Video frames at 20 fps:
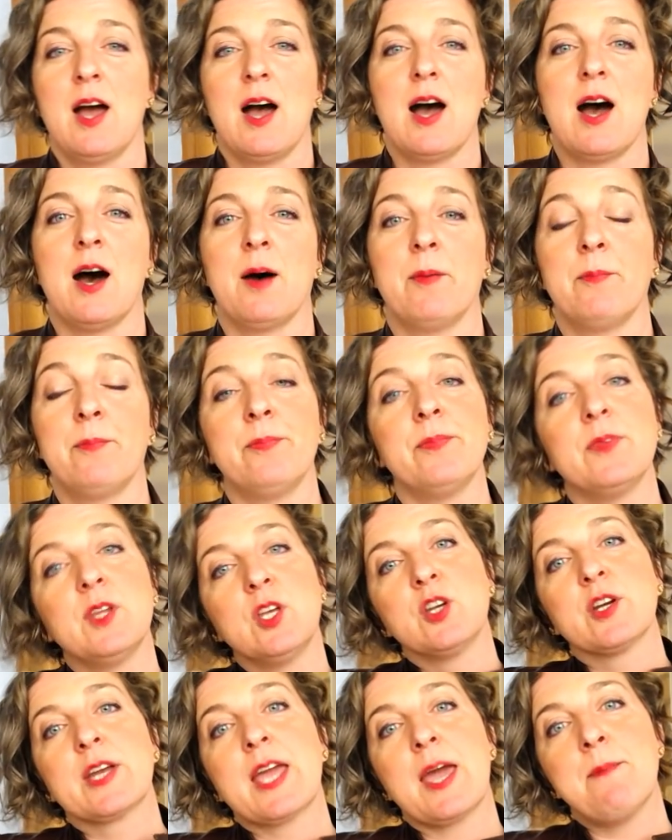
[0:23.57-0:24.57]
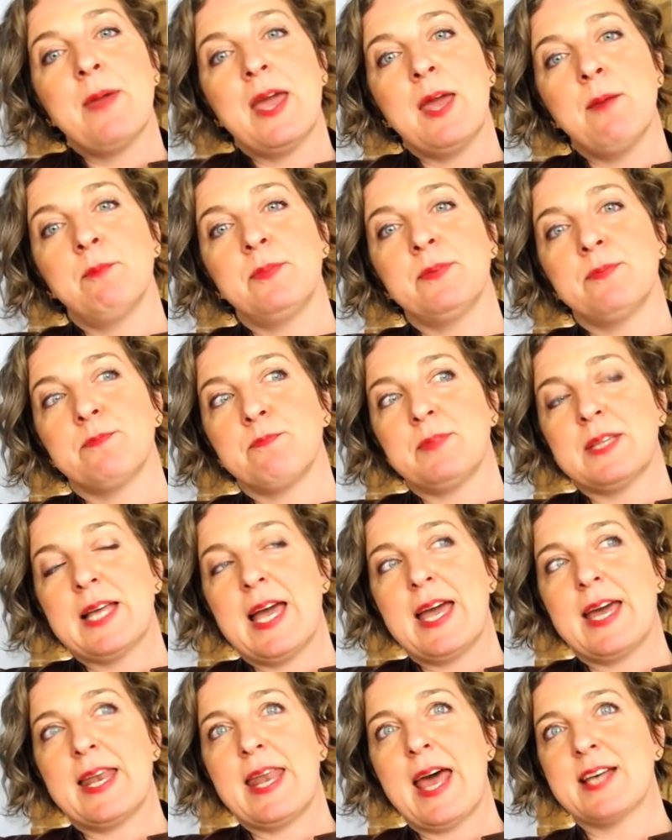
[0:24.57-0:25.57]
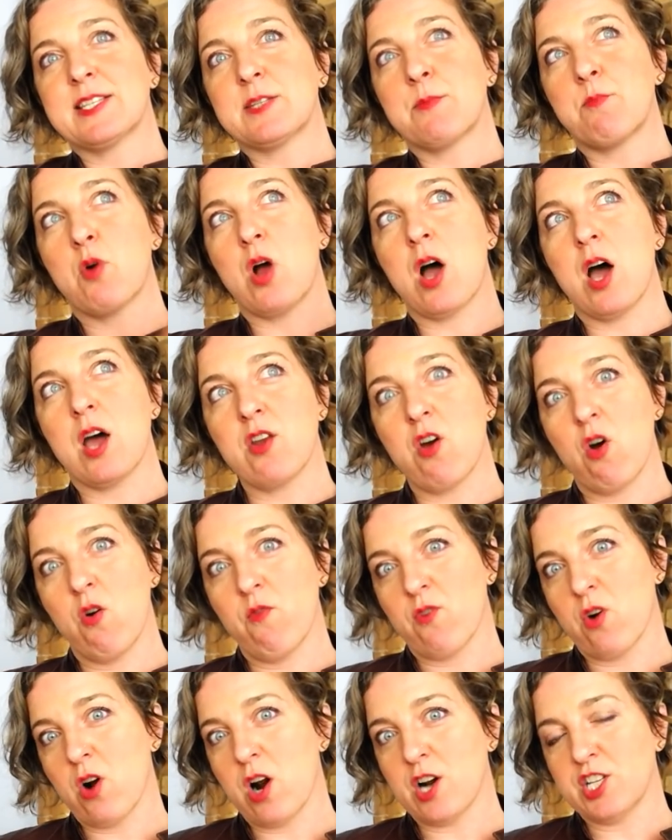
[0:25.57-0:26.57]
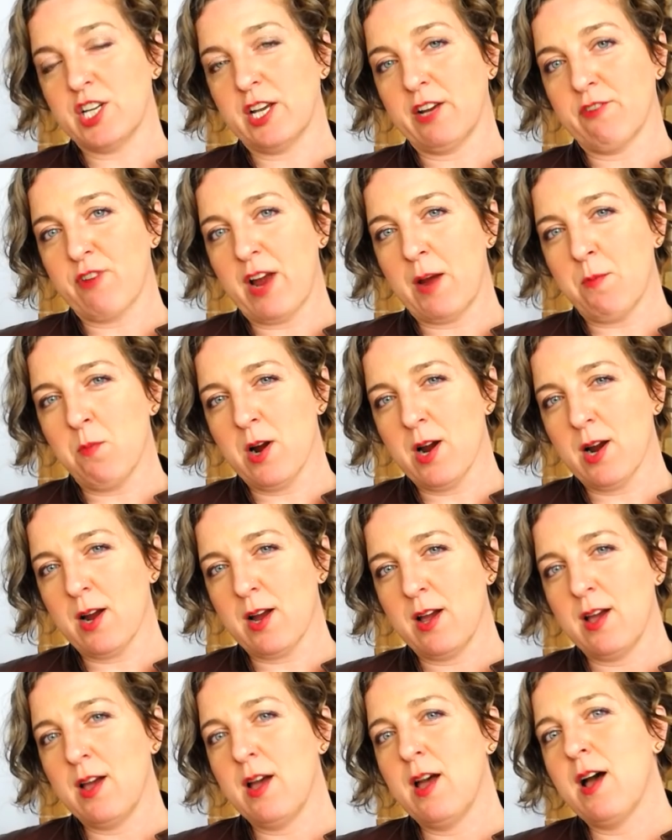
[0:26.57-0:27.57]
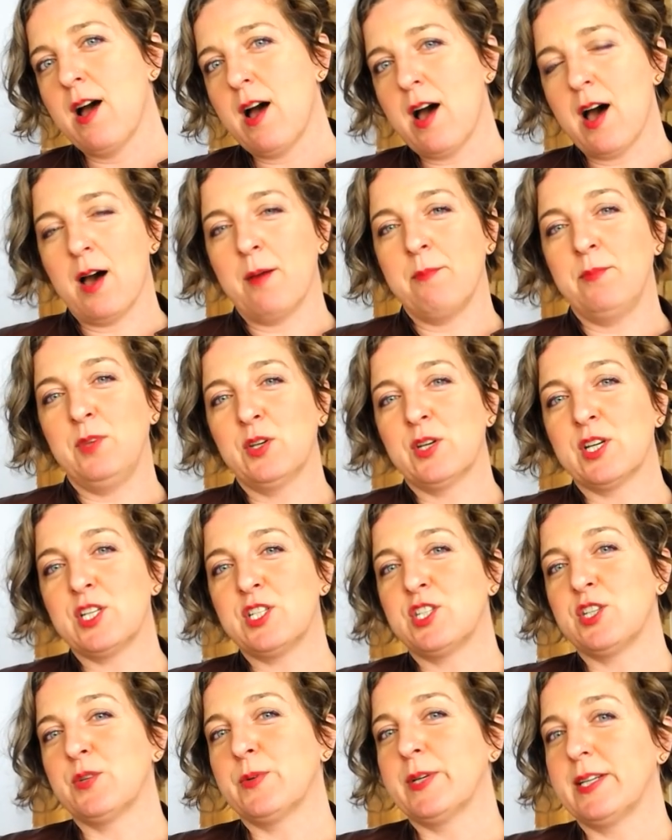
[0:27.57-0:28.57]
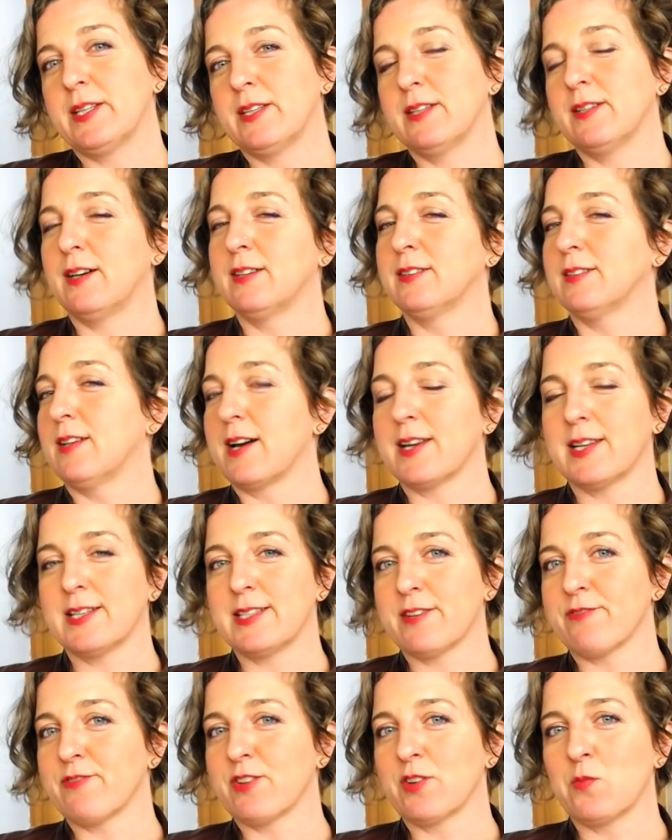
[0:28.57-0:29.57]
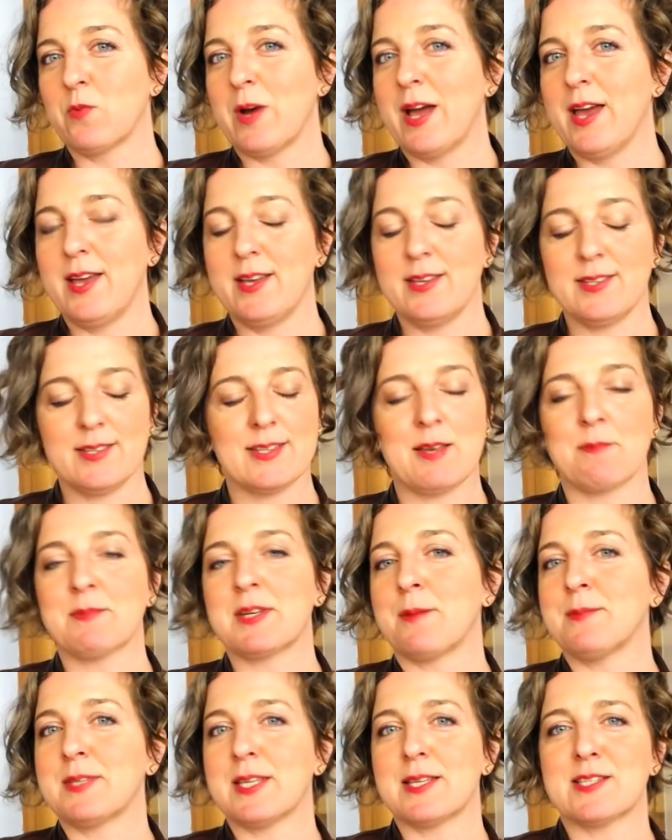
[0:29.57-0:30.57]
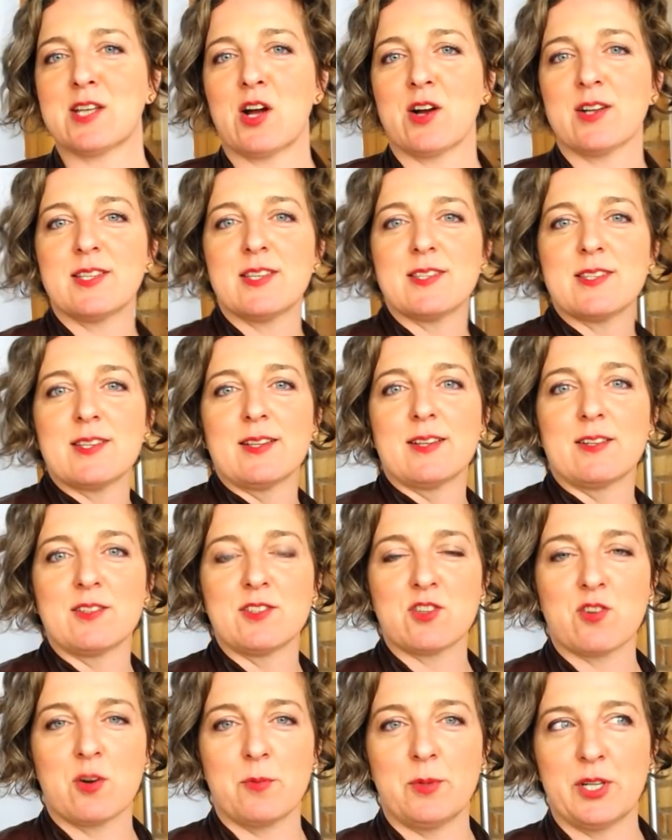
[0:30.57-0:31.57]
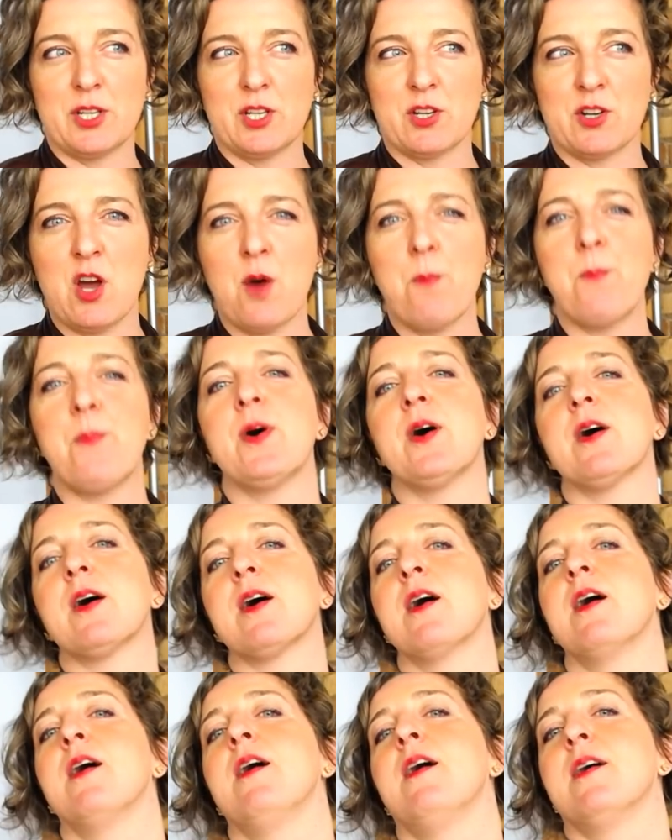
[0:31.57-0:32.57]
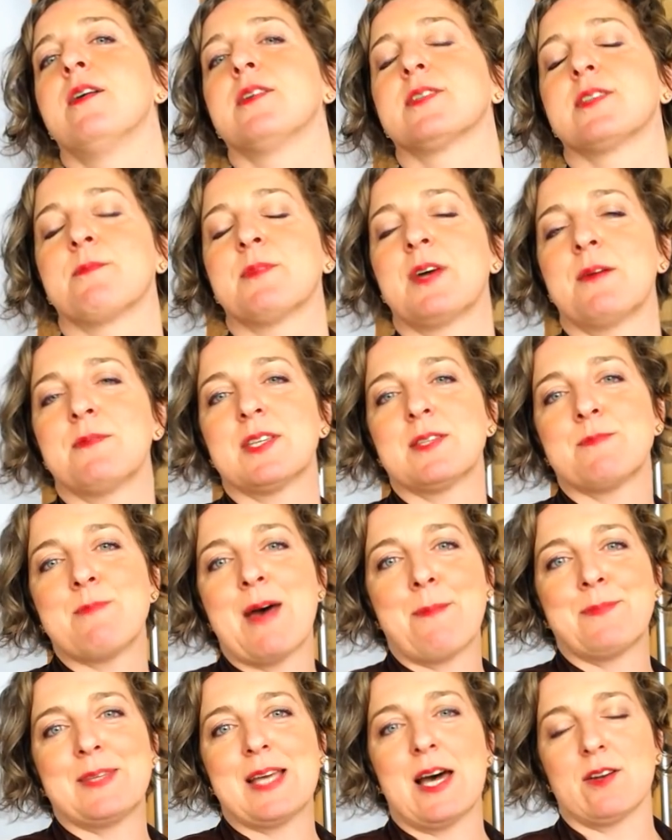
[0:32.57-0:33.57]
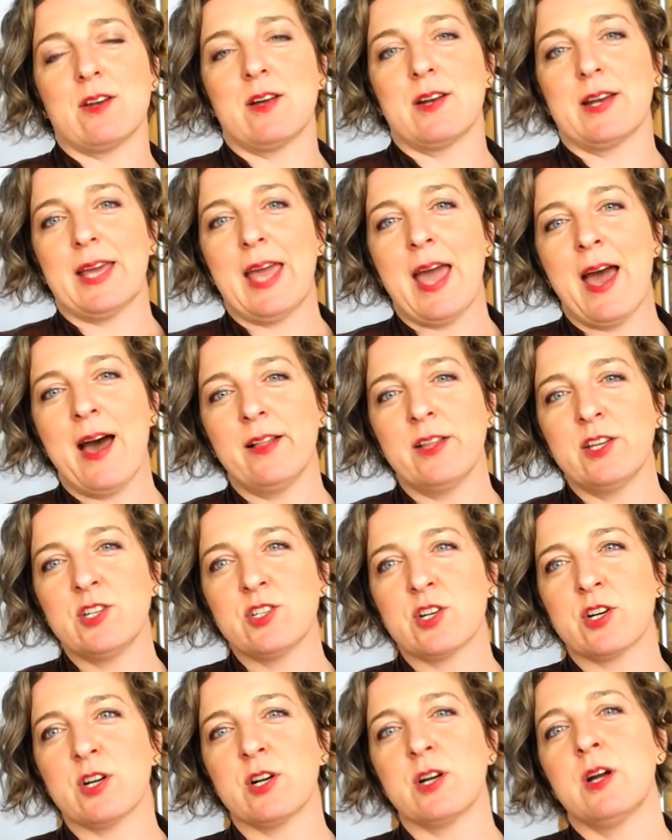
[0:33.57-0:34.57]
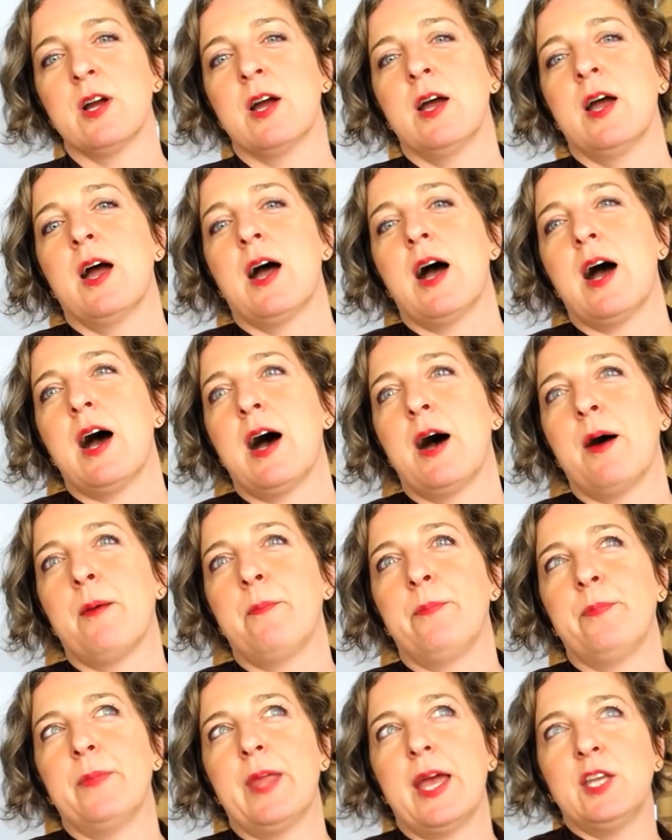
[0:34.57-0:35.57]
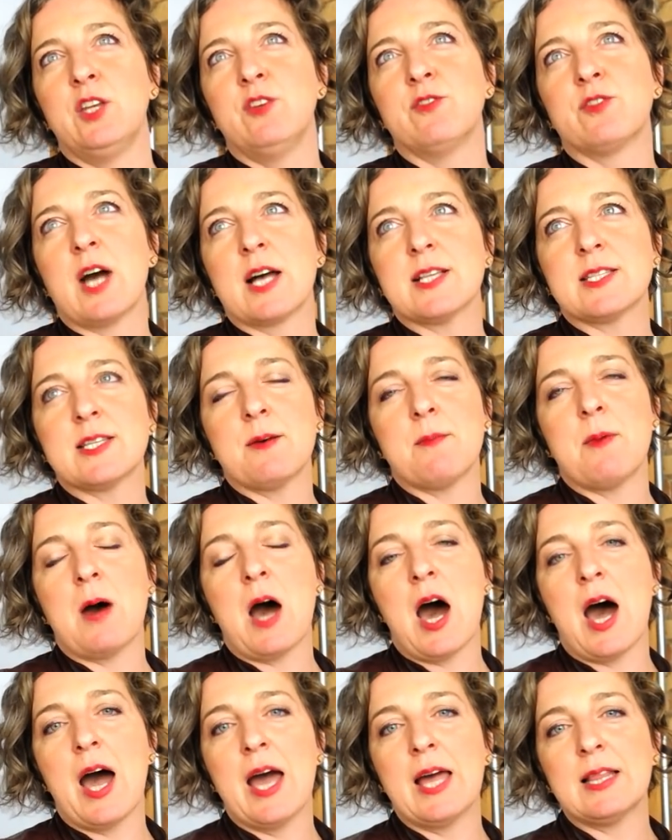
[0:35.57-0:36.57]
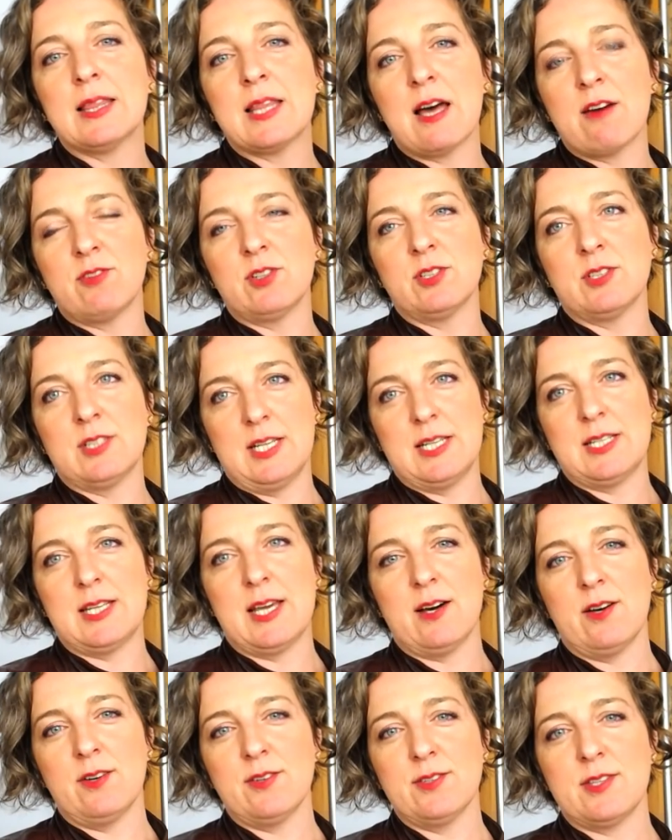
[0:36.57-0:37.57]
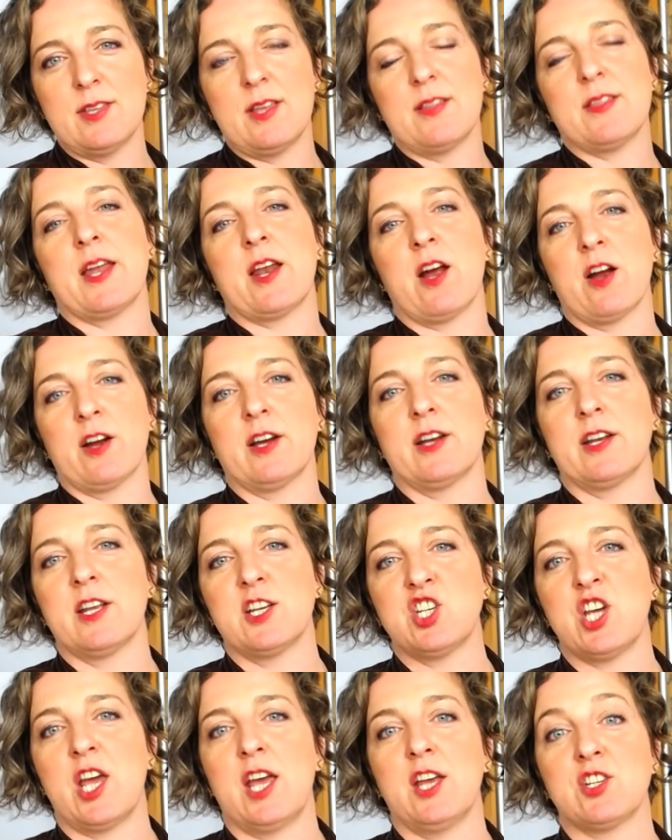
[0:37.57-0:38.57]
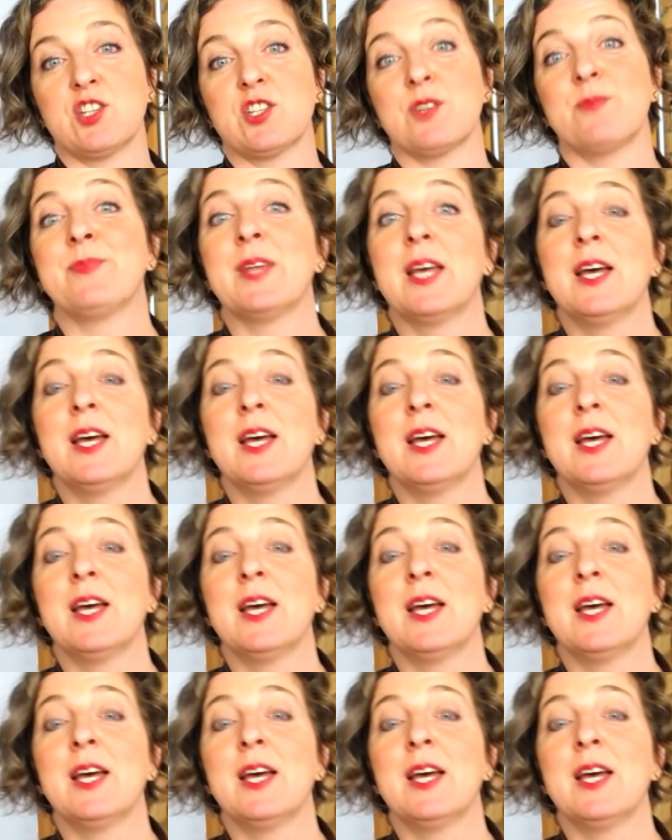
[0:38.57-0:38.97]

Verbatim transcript: Um, your campaign plan has a broad overarching framework, um, you can do it a lot of different ways. Sometimes it starts as a little scribble in your notebook, sometimes it's mapped out on a calendar. Um, and you've got some high level details that aren't going to change.